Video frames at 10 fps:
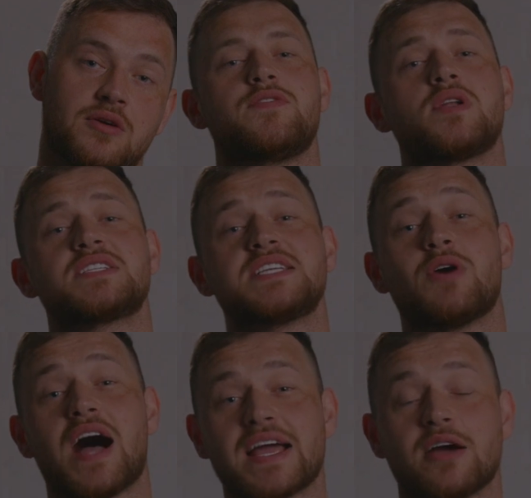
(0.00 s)
If you want to see
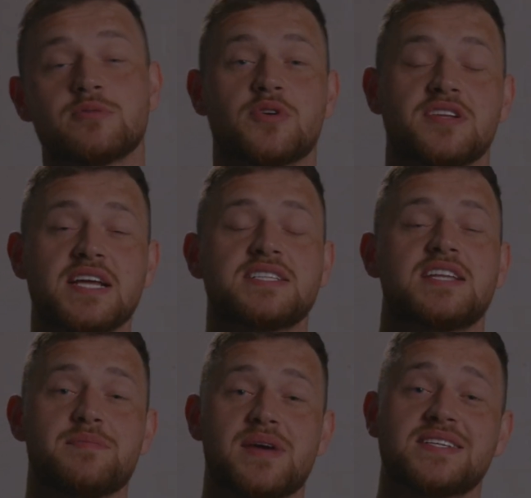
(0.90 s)
what I get up to on a
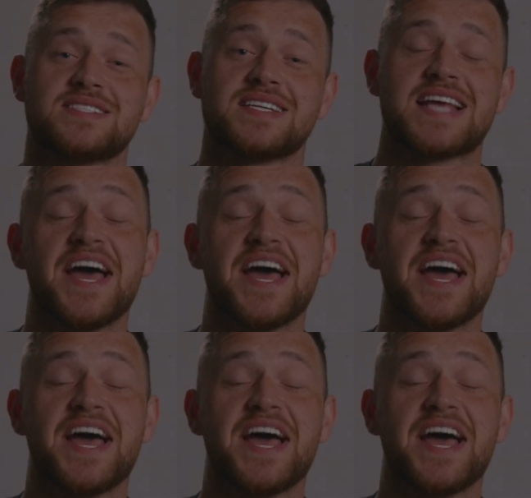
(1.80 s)
day-to-day basis,